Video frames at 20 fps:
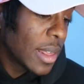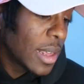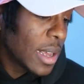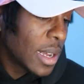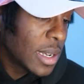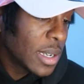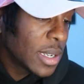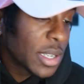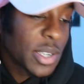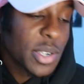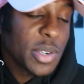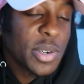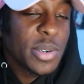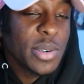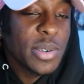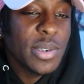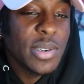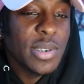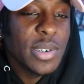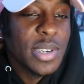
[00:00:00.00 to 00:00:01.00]
think it's
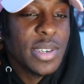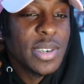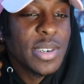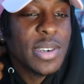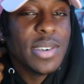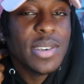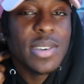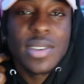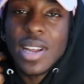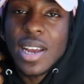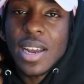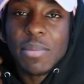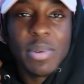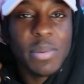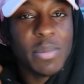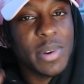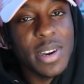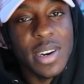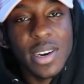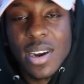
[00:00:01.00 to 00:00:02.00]
cool, you know, like
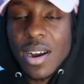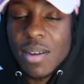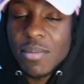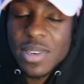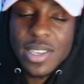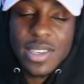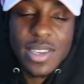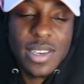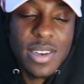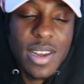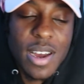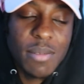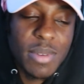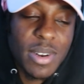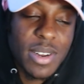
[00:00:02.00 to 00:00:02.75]
people are commenting down